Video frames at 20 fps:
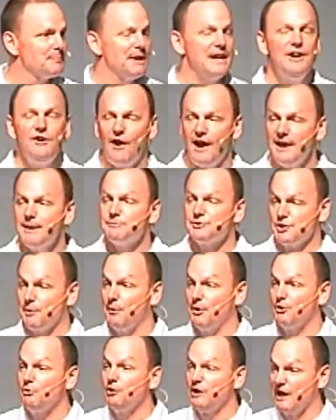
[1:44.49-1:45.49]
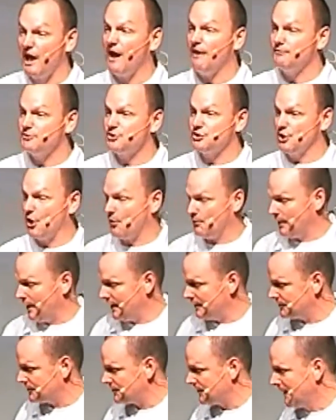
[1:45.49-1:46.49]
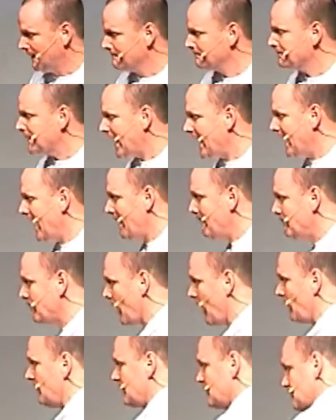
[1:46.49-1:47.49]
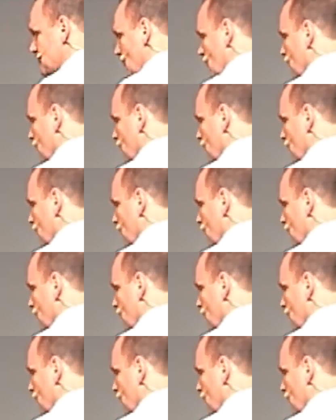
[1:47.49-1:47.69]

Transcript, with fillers: But here I am, someone who loves donuts, and I'm on this